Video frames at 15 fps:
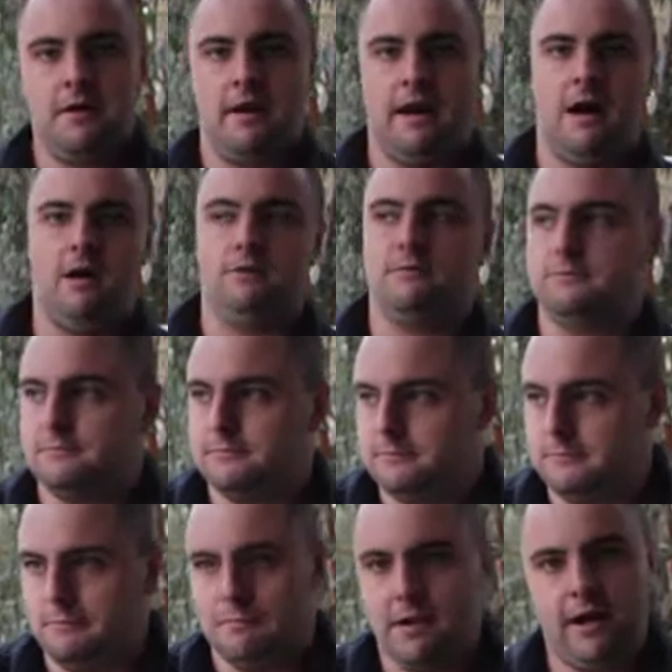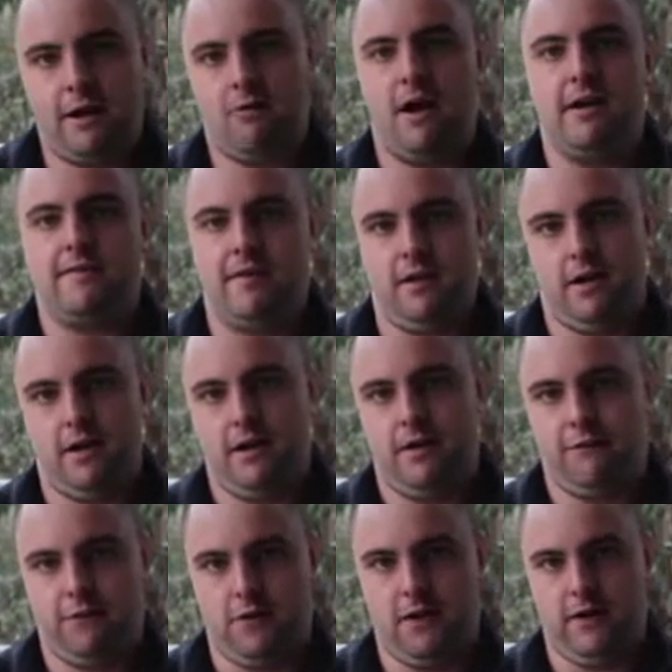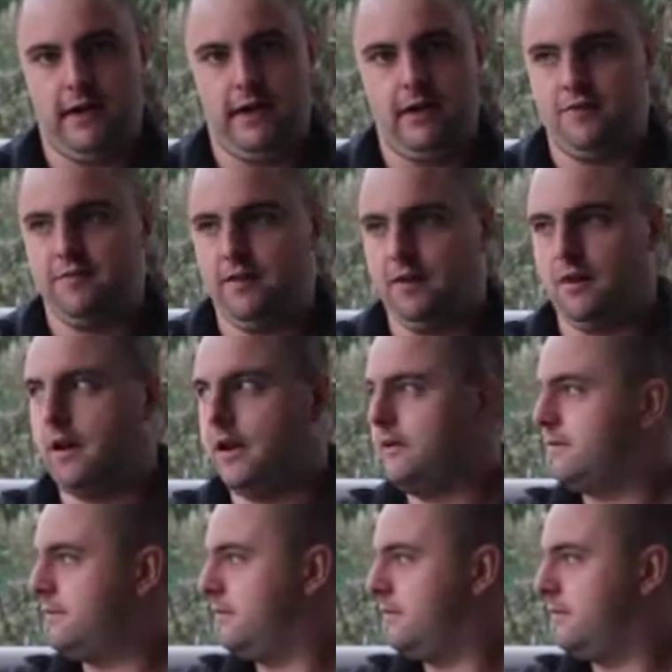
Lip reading: Now, my criteria for an EDC light,